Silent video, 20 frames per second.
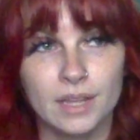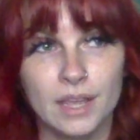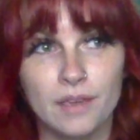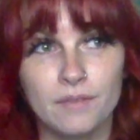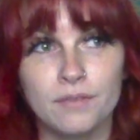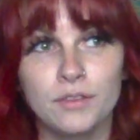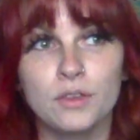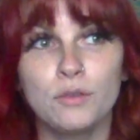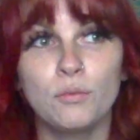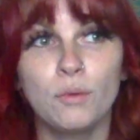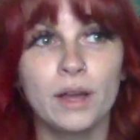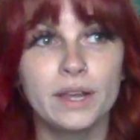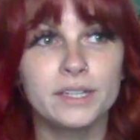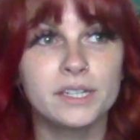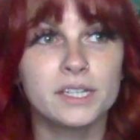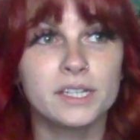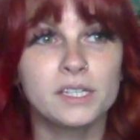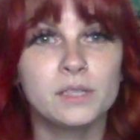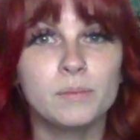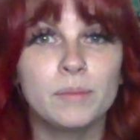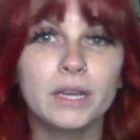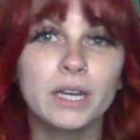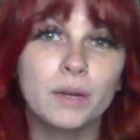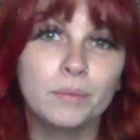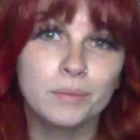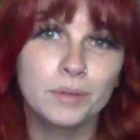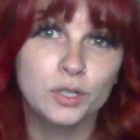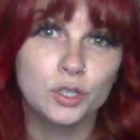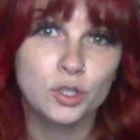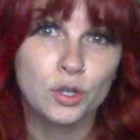if you want to speed
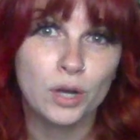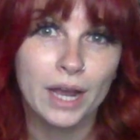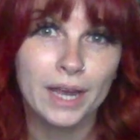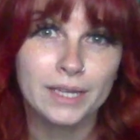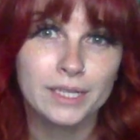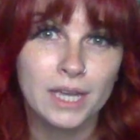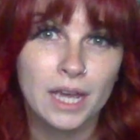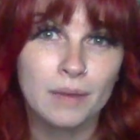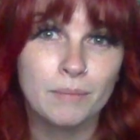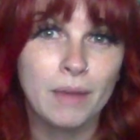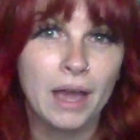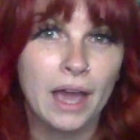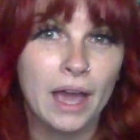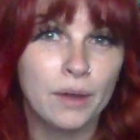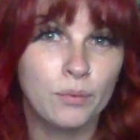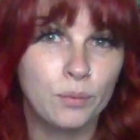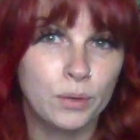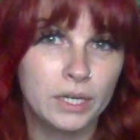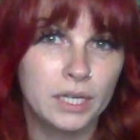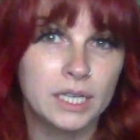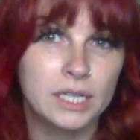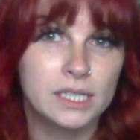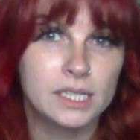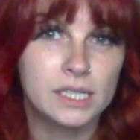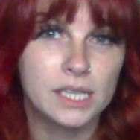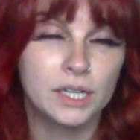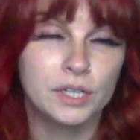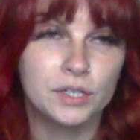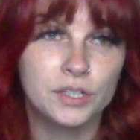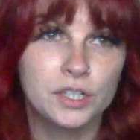up your dry time, I would
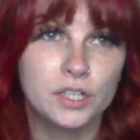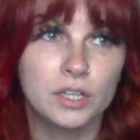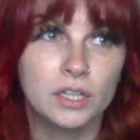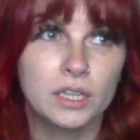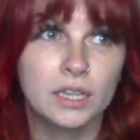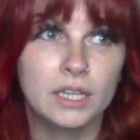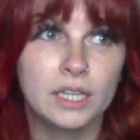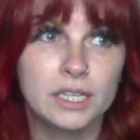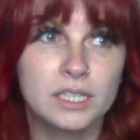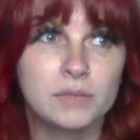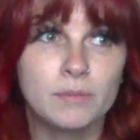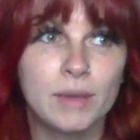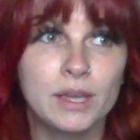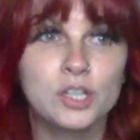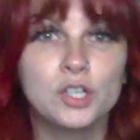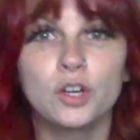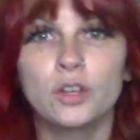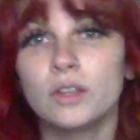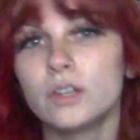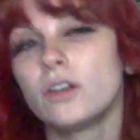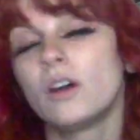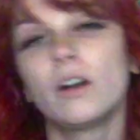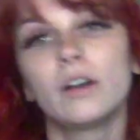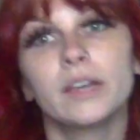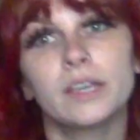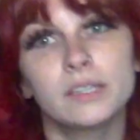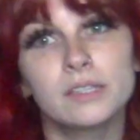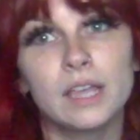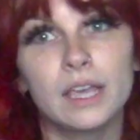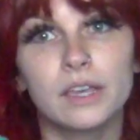consider to at least make sure the dog
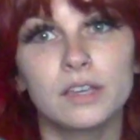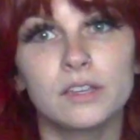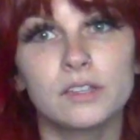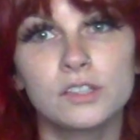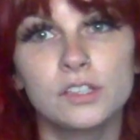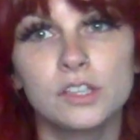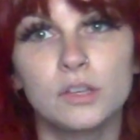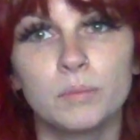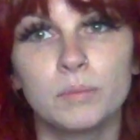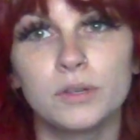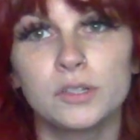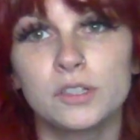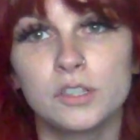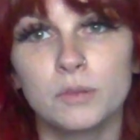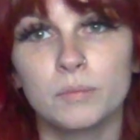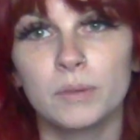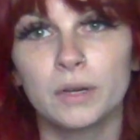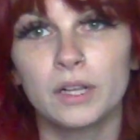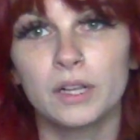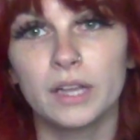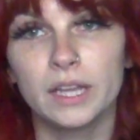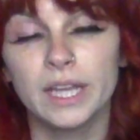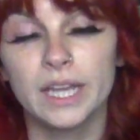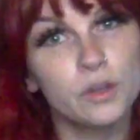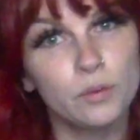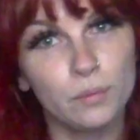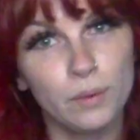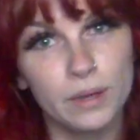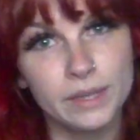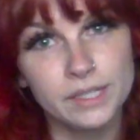is like super, super clean.
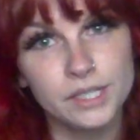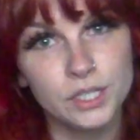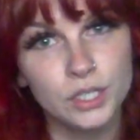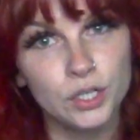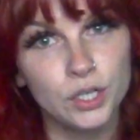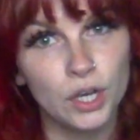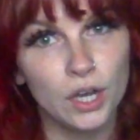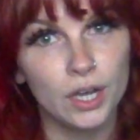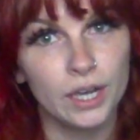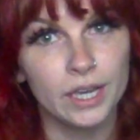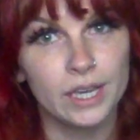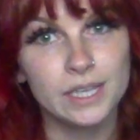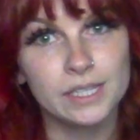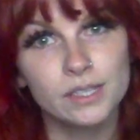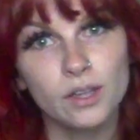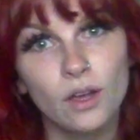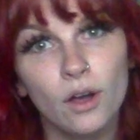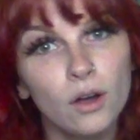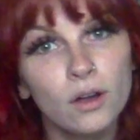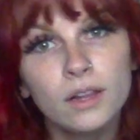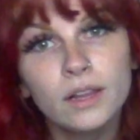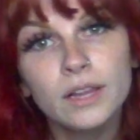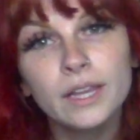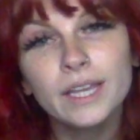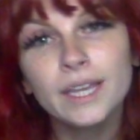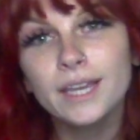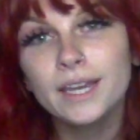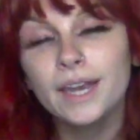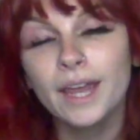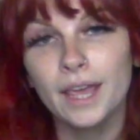But once your dog is all
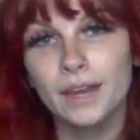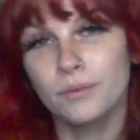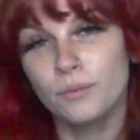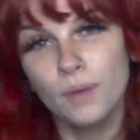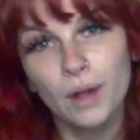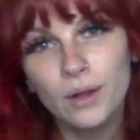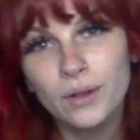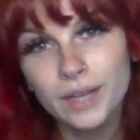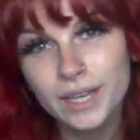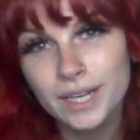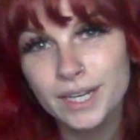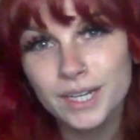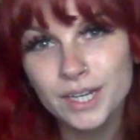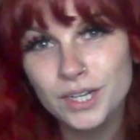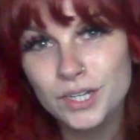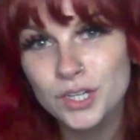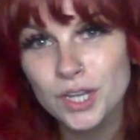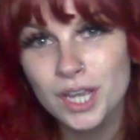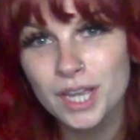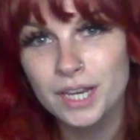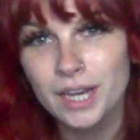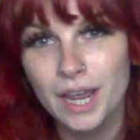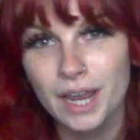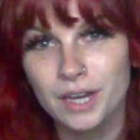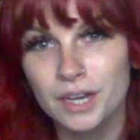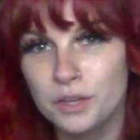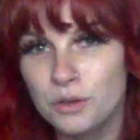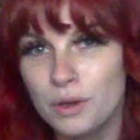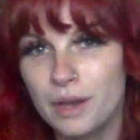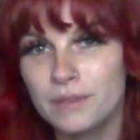clean and well conditioned
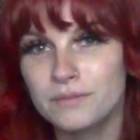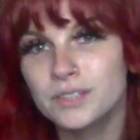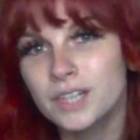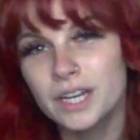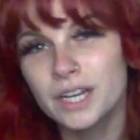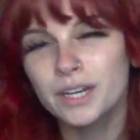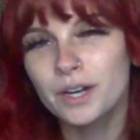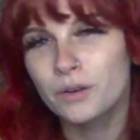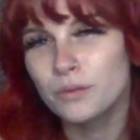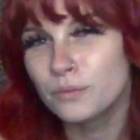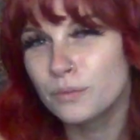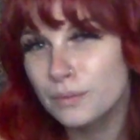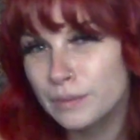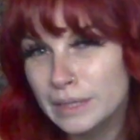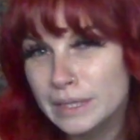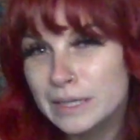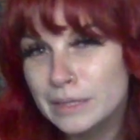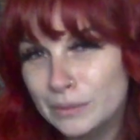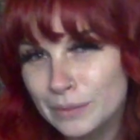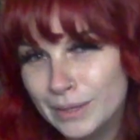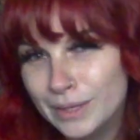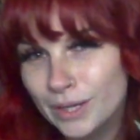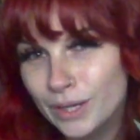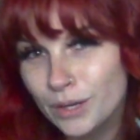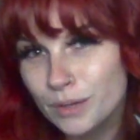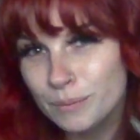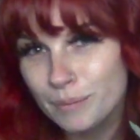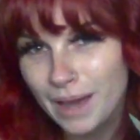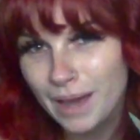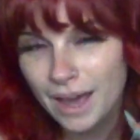and you have done a really, really
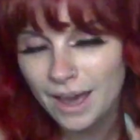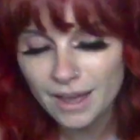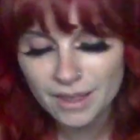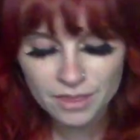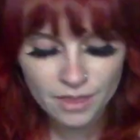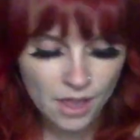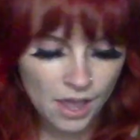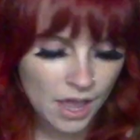good bath,